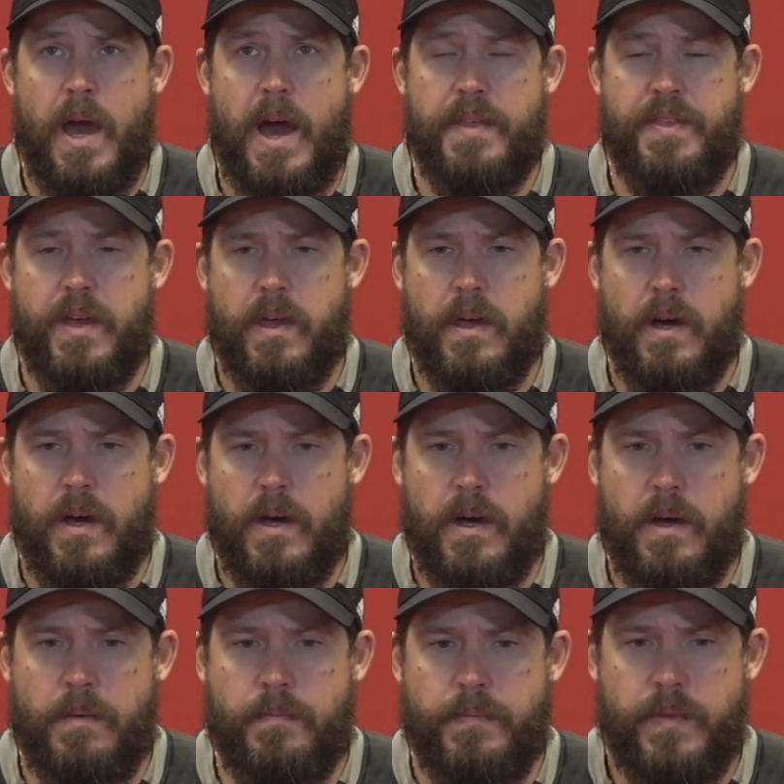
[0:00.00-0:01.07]
Yeah, I think
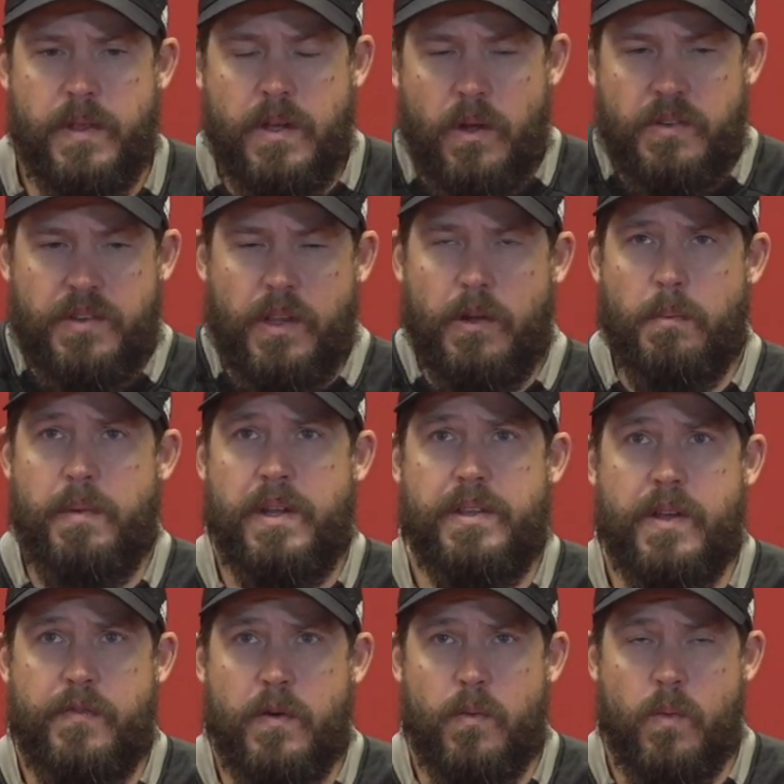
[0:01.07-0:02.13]
it's a little bit
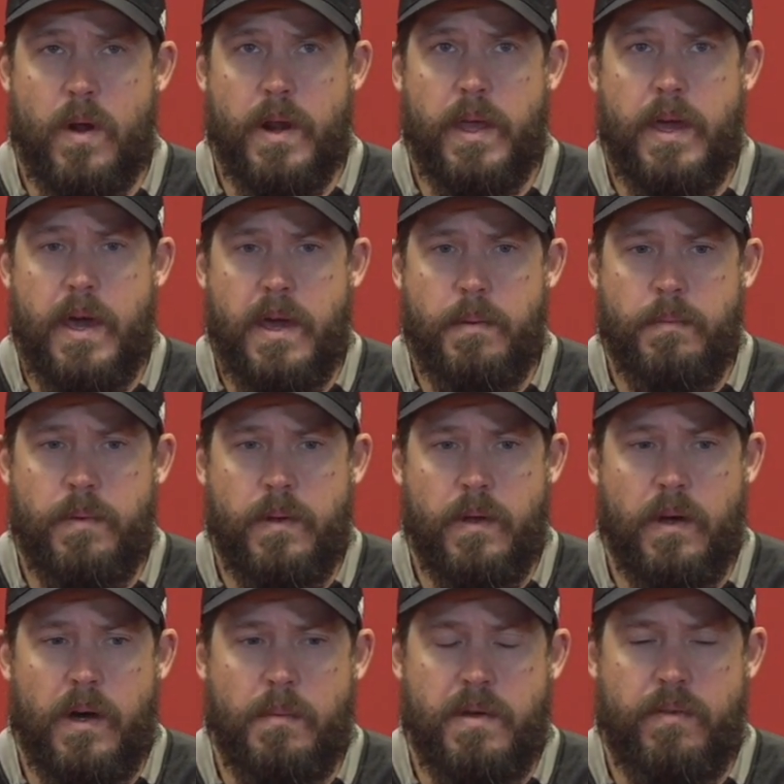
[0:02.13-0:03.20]
different running game.
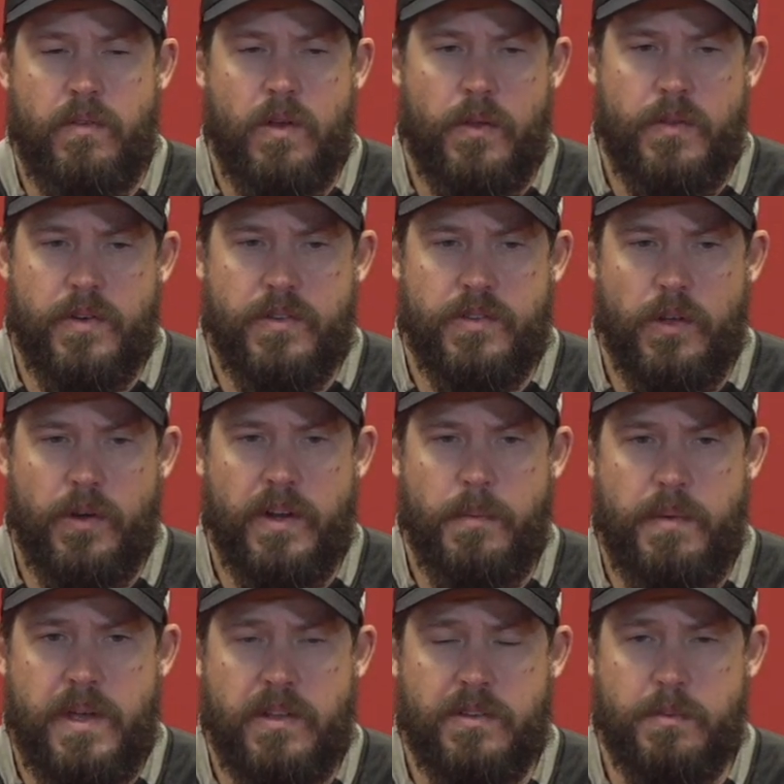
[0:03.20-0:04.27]
Even though they're still going
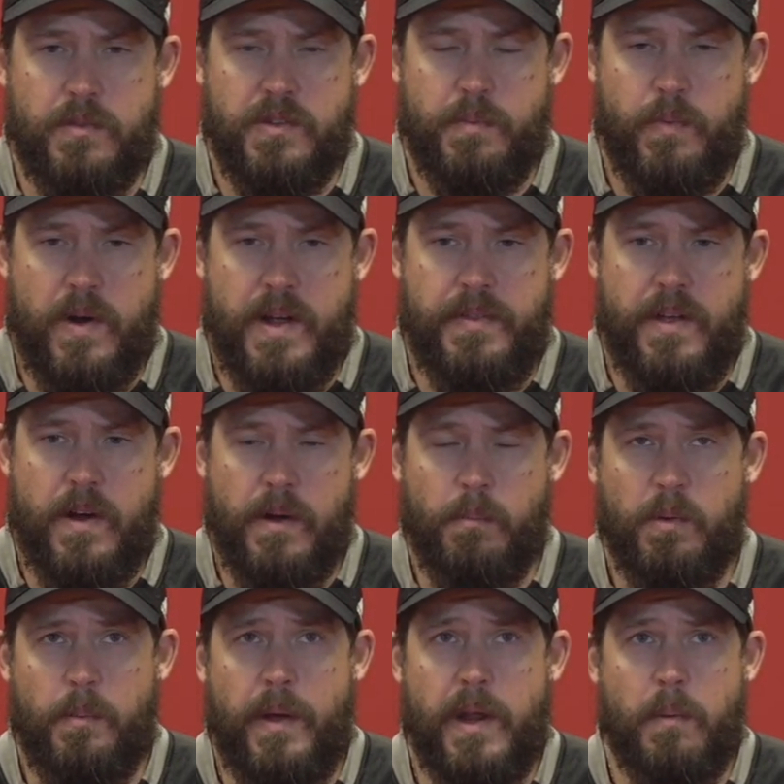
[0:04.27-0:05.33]
to be in some spread, they're
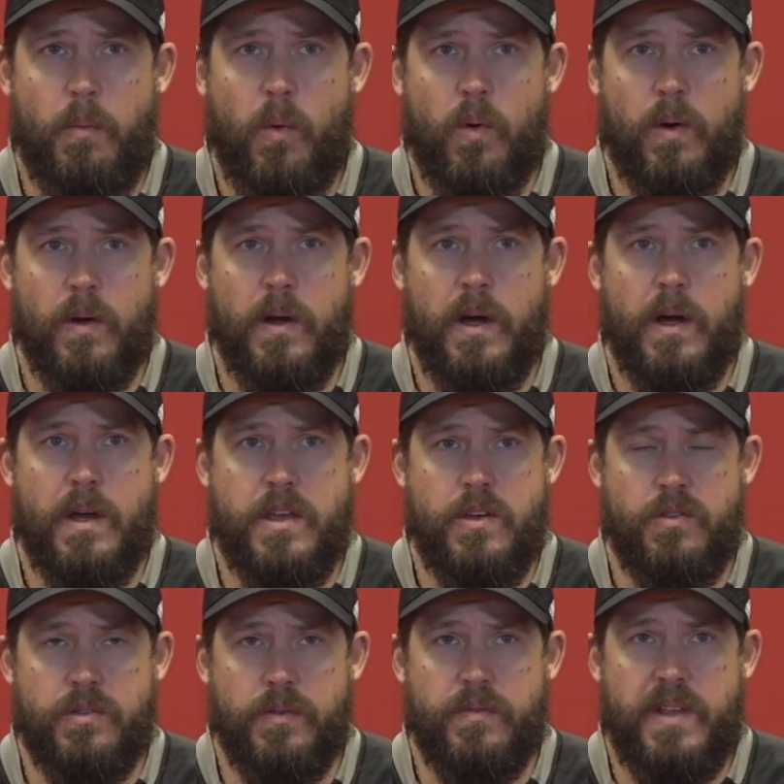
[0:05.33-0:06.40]
implementing more
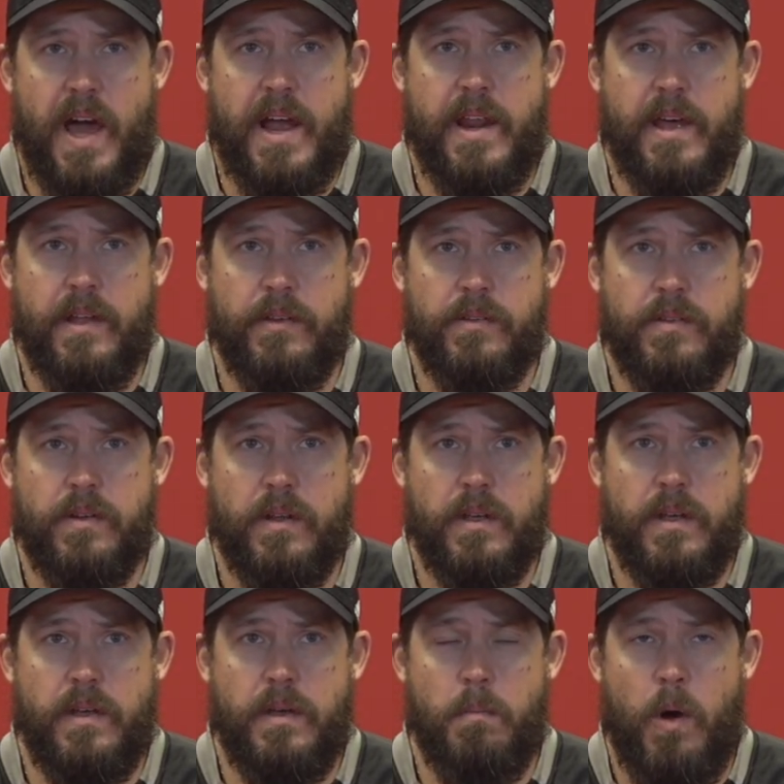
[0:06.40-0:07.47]
use of tight ends,
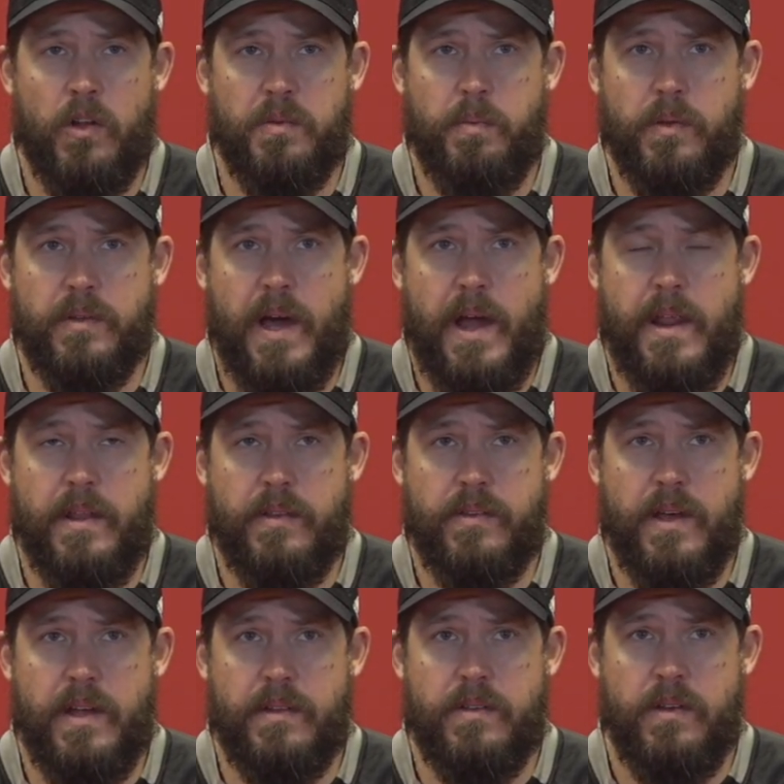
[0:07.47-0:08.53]
multiple tight end
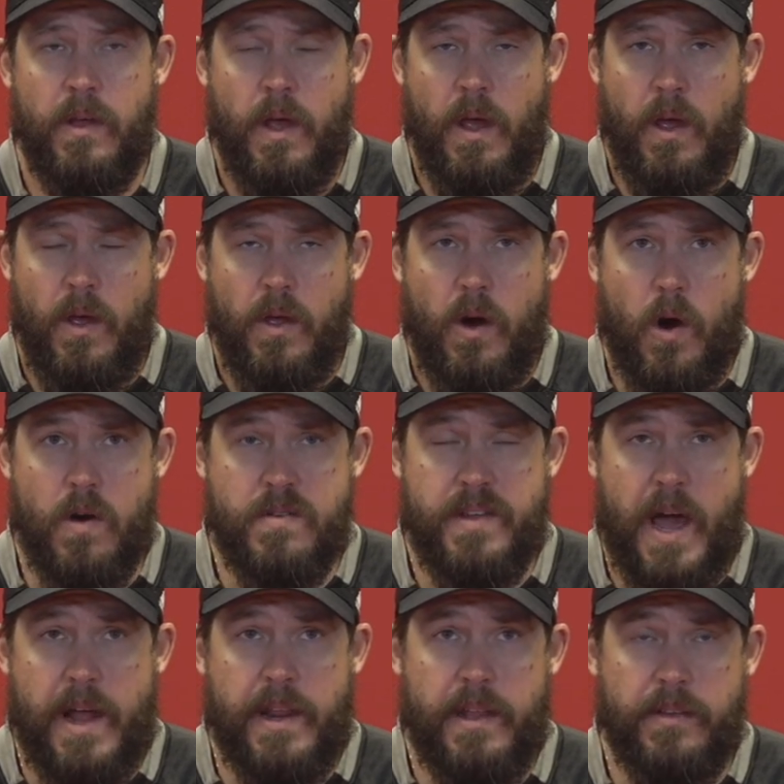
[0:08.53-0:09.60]
sets, hard
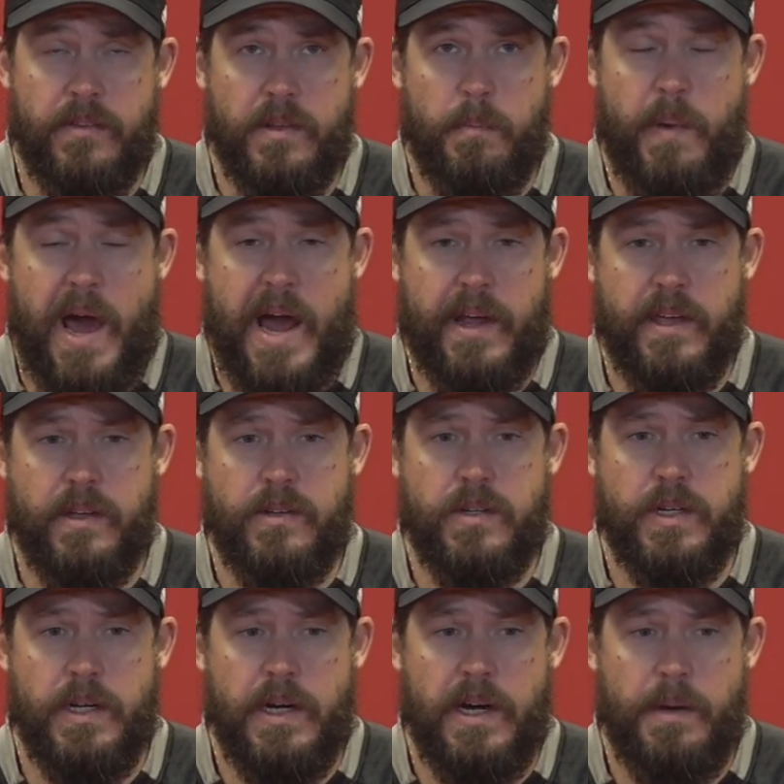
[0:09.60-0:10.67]
tight ends in the
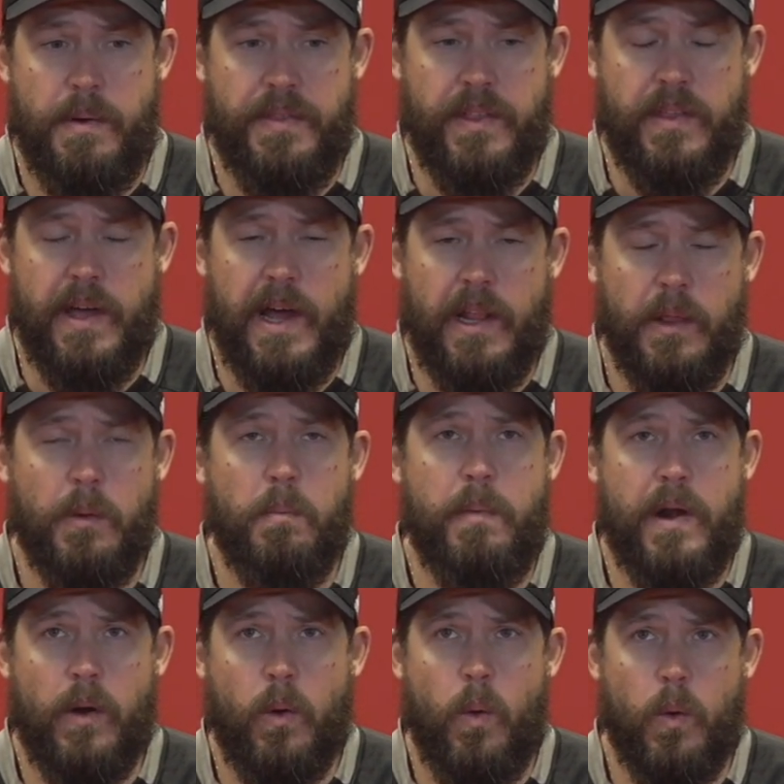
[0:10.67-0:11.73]
package. I think they got a little
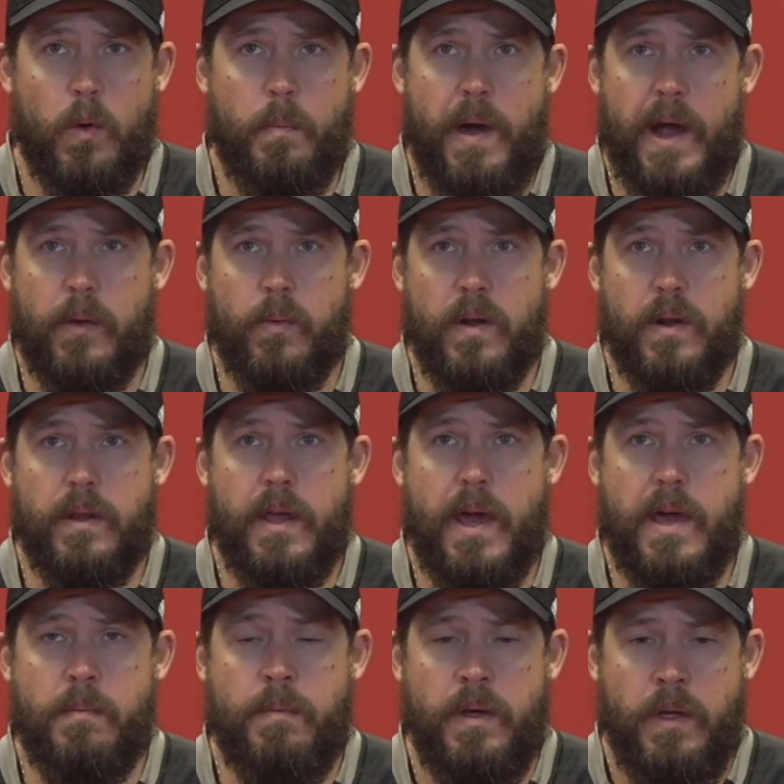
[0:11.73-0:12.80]
better quarterback run
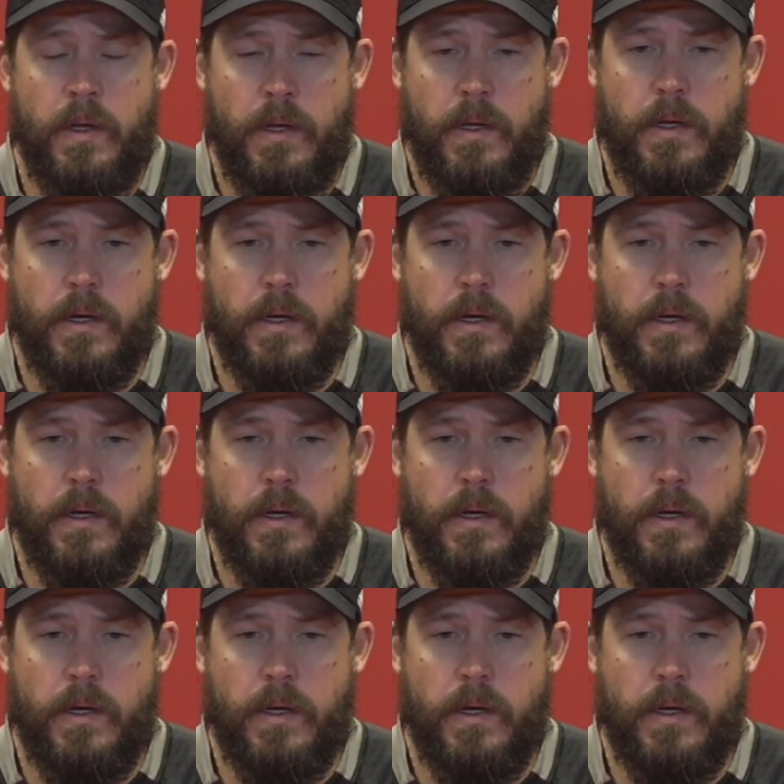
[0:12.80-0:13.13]
game.